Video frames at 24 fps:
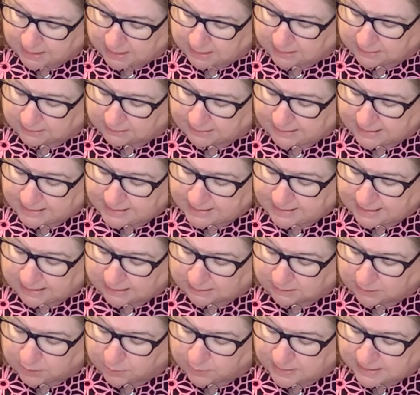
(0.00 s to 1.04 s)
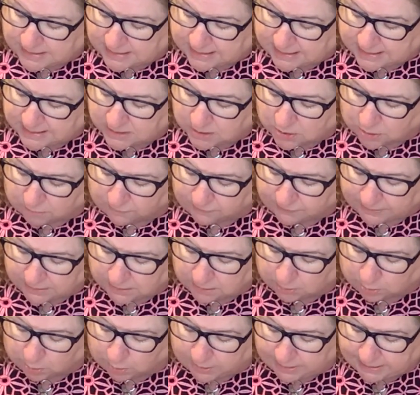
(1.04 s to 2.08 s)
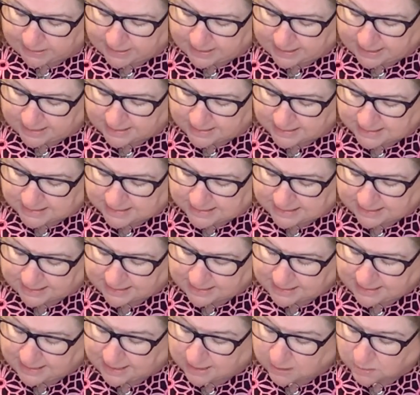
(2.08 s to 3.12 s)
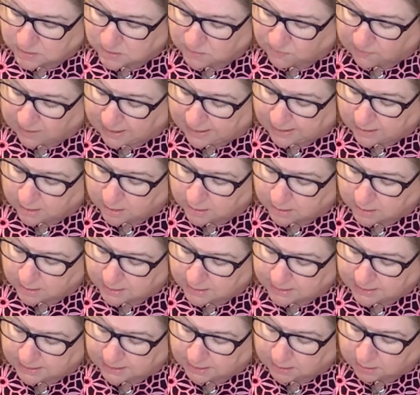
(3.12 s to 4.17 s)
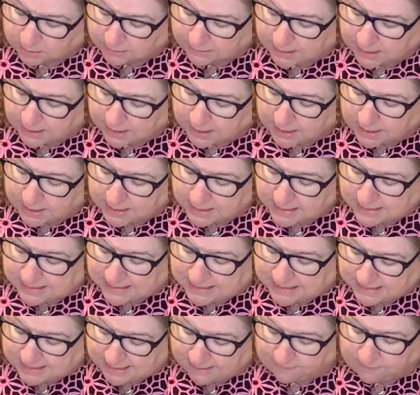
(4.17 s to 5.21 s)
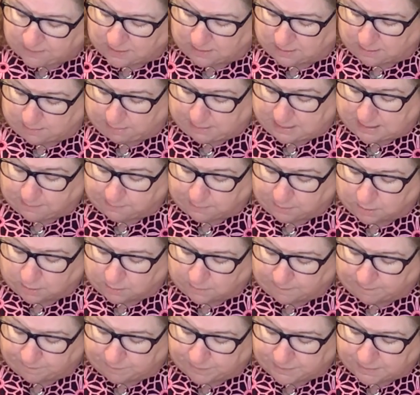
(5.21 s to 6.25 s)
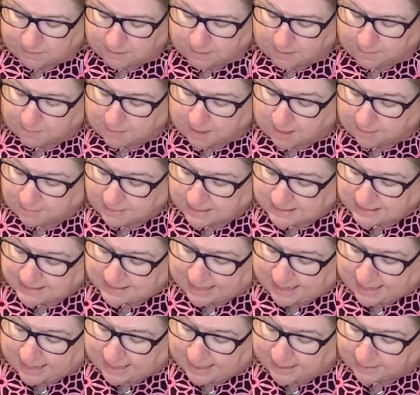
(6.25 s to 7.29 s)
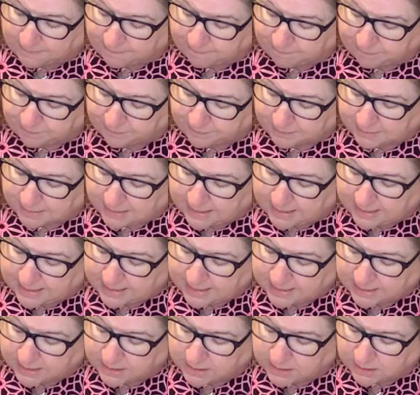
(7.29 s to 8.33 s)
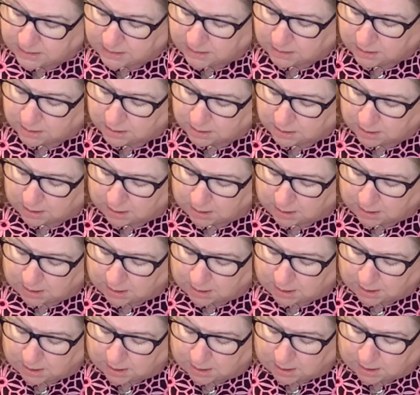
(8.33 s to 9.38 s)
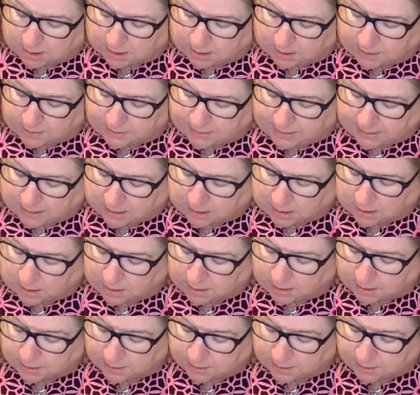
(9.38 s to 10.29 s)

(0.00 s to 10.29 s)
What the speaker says: Lindell Lewis and his girlfriend Gloria. And the second house fire killed 7 people, a mom and a dad, and their